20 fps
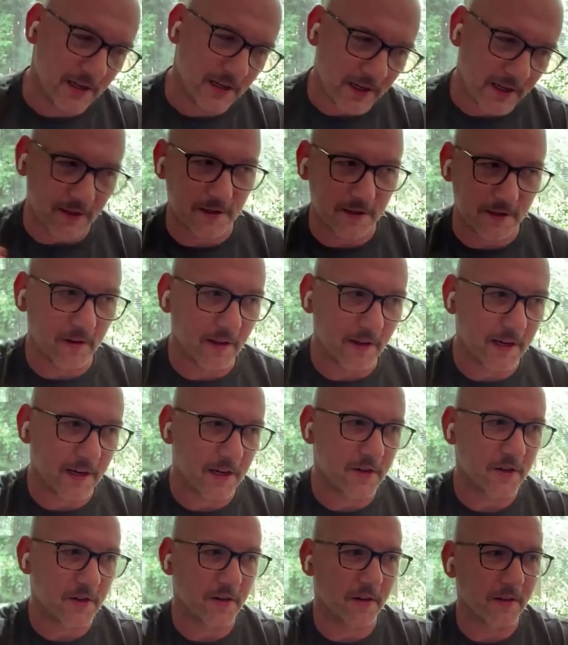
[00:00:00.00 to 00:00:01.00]
clear like
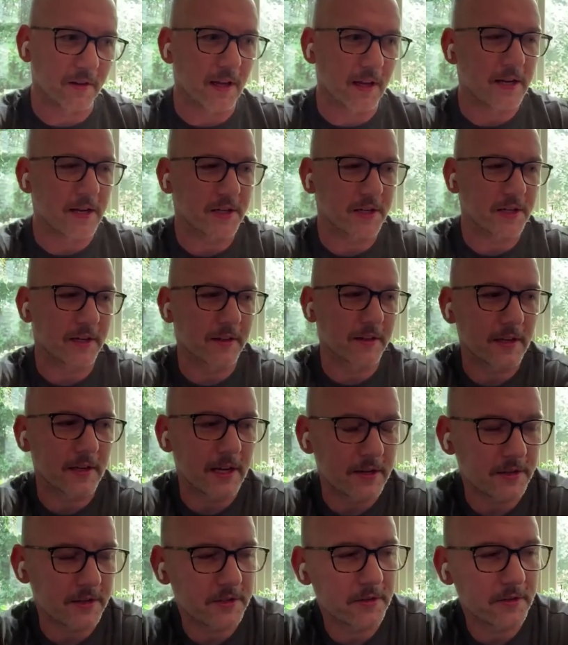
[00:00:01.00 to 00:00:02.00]
internal logic and they're
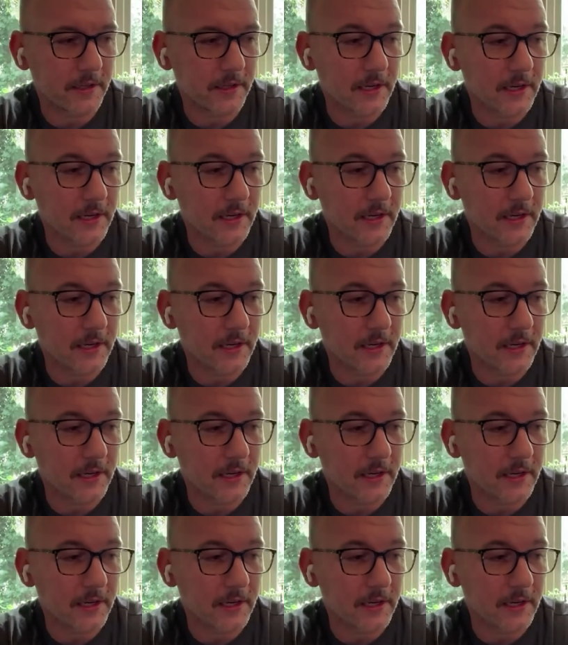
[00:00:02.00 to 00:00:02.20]
not just throwing